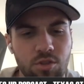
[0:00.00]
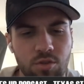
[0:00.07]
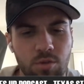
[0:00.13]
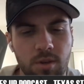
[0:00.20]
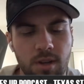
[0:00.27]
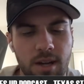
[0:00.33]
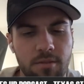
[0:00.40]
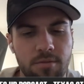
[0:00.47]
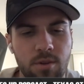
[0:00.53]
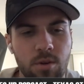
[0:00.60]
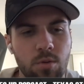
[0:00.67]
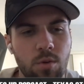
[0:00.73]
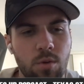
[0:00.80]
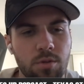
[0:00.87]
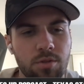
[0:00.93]
just doing kind of
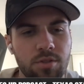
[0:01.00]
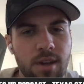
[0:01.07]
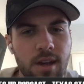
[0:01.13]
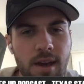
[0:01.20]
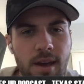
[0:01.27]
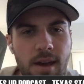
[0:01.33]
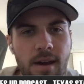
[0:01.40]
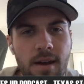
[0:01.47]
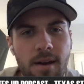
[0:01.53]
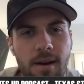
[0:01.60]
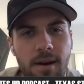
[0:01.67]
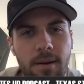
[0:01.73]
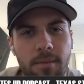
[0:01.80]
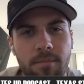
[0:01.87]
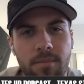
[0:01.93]
field goals.
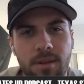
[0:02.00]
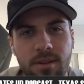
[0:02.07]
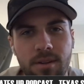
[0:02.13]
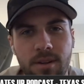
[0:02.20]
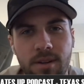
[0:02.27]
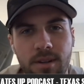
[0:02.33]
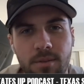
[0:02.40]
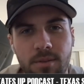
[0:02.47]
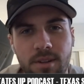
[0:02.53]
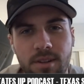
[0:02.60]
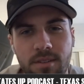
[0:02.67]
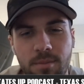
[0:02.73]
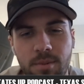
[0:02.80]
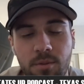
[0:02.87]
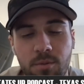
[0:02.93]
Um, it, it was,
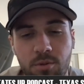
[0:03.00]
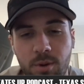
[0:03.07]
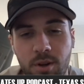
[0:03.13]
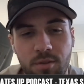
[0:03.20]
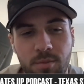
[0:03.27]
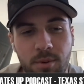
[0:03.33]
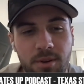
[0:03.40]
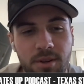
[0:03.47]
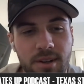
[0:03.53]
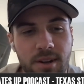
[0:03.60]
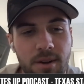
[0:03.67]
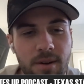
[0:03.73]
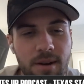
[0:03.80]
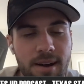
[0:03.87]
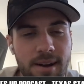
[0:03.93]
it's a big responsibility, you
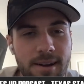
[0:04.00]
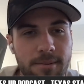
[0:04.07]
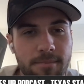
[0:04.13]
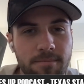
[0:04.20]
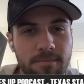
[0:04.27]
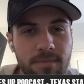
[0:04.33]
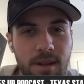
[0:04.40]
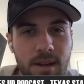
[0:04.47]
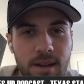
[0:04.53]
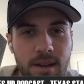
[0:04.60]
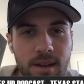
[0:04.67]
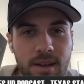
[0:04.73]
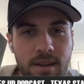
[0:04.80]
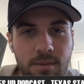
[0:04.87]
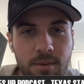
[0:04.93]
know. Um,
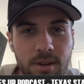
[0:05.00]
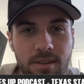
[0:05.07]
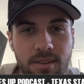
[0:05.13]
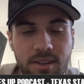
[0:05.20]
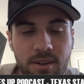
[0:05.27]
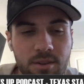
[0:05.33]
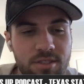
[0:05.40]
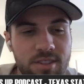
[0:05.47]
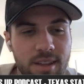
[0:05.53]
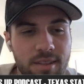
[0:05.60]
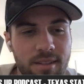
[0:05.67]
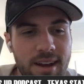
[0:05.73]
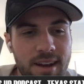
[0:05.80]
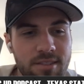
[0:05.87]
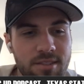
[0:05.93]
we had you know
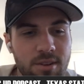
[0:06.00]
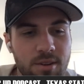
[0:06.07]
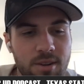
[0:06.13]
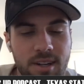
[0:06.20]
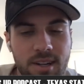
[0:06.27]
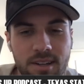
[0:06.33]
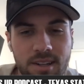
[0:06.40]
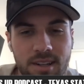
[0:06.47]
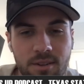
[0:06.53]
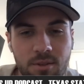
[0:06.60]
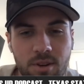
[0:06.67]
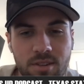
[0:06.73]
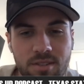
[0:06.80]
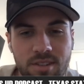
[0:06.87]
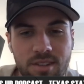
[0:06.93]
Seth last year. He had a, he had a
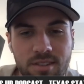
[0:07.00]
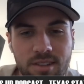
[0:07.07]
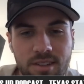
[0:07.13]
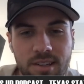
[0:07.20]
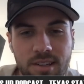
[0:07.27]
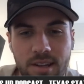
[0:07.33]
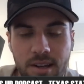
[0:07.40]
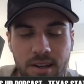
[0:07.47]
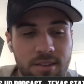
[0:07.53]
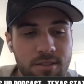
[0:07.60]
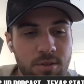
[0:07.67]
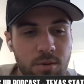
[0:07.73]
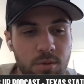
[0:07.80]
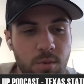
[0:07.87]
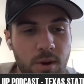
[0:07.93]
great season. Uh, he's
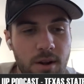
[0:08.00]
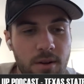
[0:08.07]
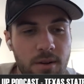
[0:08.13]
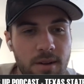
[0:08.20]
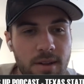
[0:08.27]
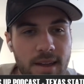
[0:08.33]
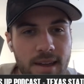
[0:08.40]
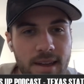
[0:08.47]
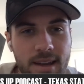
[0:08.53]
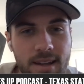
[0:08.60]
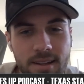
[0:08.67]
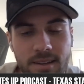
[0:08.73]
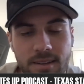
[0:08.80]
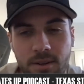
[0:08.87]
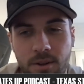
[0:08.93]
doing well,
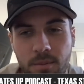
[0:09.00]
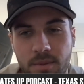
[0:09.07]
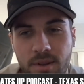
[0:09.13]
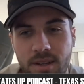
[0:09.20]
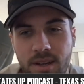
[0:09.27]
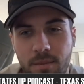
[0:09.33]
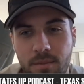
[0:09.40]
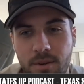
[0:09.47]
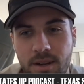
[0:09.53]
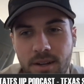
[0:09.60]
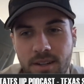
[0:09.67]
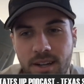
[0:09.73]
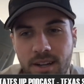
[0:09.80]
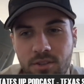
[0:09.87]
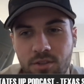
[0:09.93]
and then you know me coming
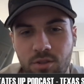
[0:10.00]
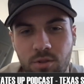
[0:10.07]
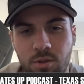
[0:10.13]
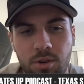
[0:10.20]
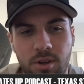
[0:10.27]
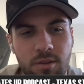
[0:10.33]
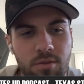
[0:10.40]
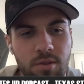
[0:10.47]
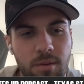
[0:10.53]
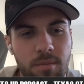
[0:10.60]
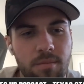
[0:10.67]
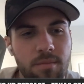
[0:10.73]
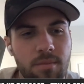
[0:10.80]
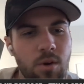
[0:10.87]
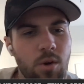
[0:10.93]
in, kind of just learning
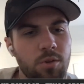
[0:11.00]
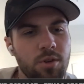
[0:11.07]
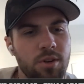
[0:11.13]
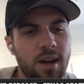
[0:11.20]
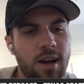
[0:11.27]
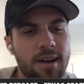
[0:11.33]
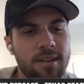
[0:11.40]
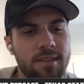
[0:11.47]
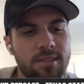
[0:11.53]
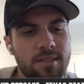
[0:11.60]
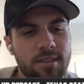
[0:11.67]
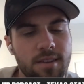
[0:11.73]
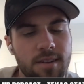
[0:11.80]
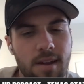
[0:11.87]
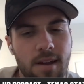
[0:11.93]
from older
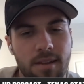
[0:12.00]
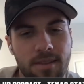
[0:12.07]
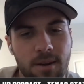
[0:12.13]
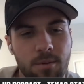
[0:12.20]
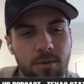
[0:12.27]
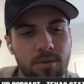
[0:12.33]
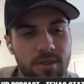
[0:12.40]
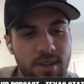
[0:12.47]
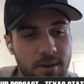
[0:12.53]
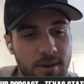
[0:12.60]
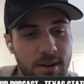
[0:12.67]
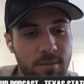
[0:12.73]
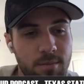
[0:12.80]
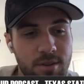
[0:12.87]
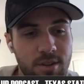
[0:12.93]
guys uh, that were that
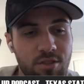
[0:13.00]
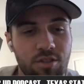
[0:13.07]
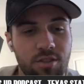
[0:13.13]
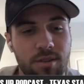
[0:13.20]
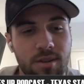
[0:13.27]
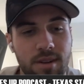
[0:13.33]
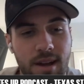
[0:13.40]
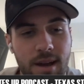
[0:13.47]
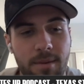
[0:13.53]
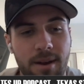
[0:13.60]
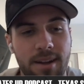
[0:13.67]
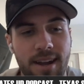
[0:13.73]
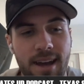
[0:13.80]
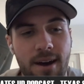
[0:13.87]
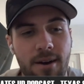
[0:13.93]
are at the position I'm
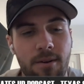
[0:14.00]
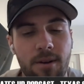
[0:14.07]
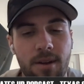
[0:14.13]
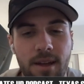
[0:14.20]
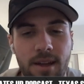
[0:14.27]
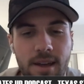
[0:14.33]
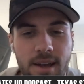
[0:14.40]
at now